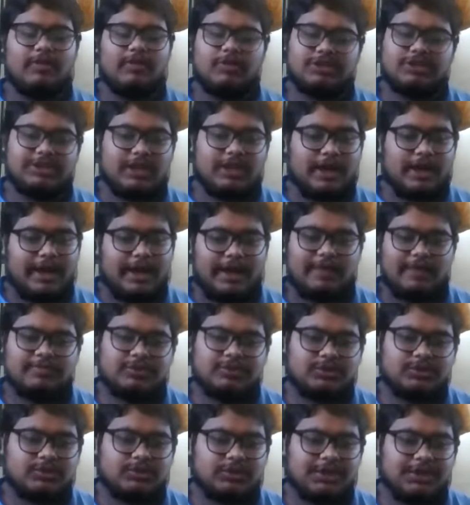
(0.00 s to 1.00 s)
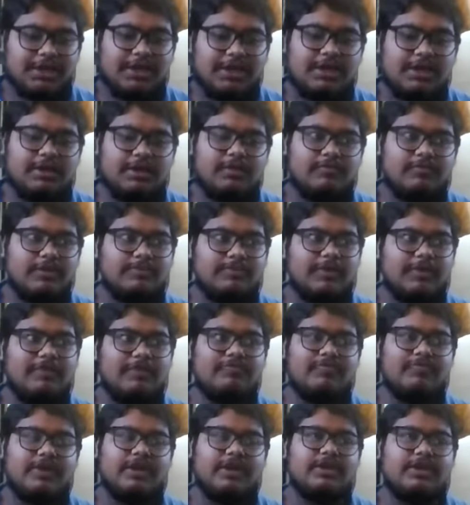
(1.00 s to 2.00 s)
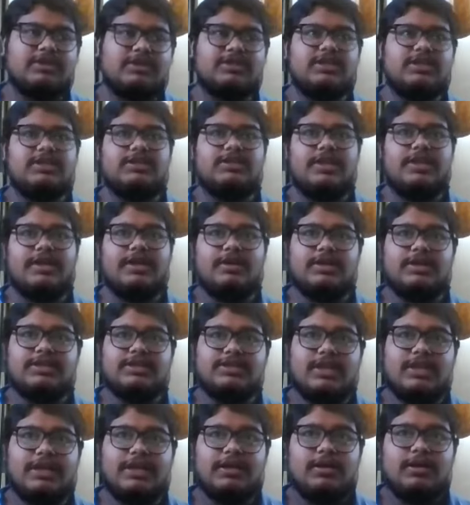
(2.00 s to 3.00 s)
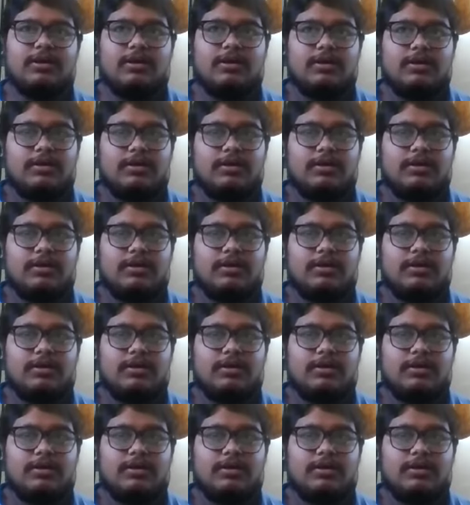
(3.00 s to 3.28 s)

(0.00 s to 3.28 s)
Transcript: What I have seen with my friends and thing is like,